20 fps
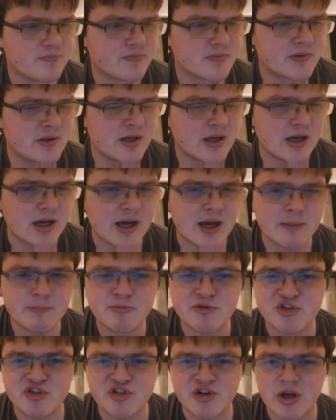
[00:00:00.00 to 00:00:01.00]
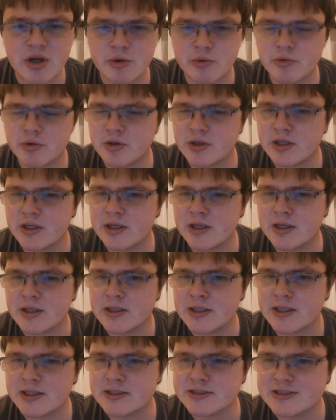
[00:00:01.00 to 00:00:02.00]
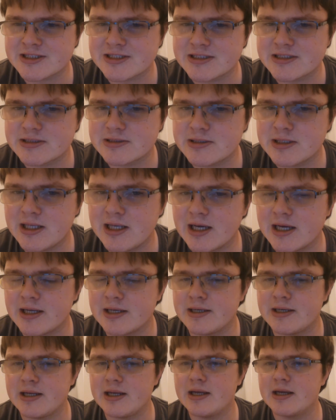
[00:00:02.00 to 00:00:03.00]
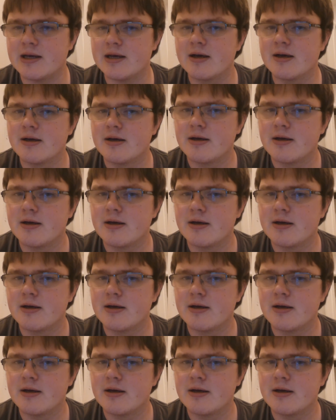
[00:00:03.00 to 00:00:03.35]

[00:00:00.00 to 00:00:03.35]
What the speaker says: yeah, I'm generally against the idea